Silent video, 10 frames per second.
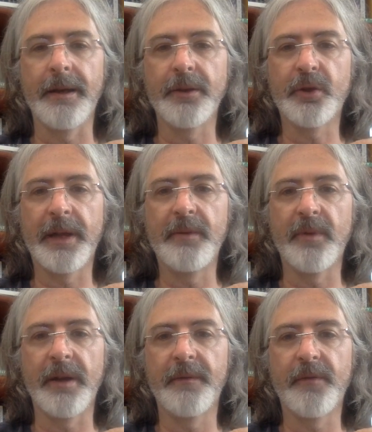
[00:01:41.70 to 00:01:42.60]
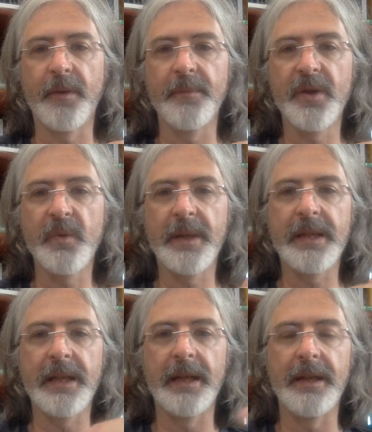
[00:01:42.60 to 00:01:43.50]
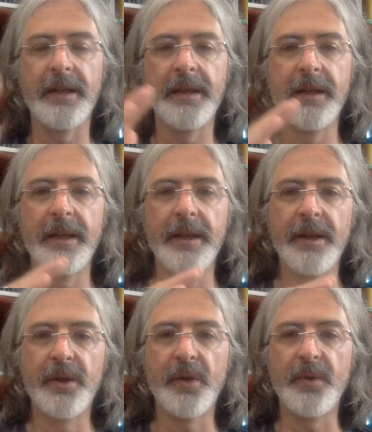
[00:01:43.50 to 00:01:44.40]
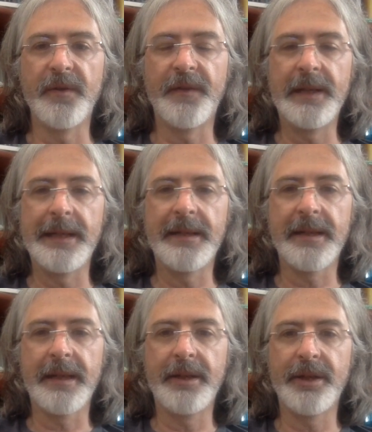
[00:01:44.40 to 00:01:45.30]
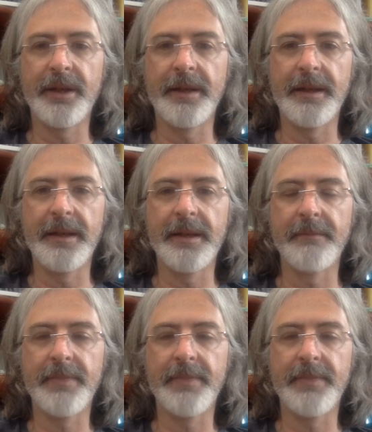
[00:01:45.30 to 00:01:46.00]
train ride from Switzerland to the Finland station in St.